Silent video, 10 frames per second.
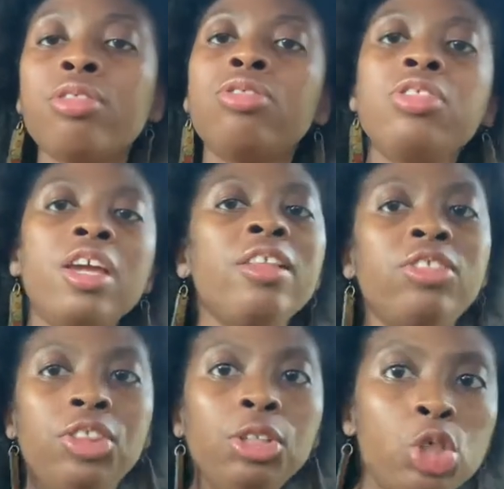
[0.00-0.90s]
then
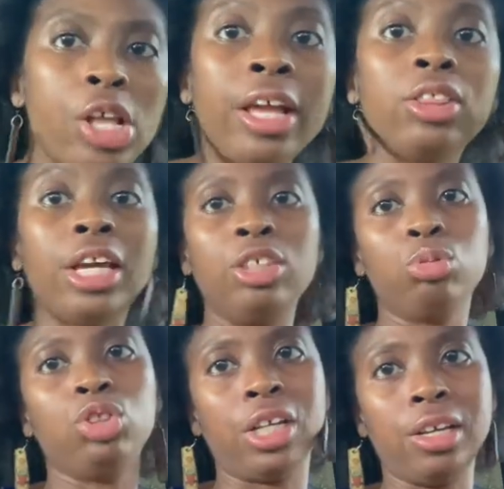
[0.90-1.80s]
things
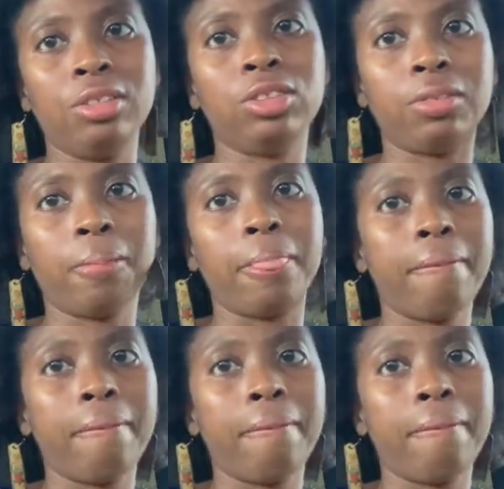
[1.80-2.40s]
will change.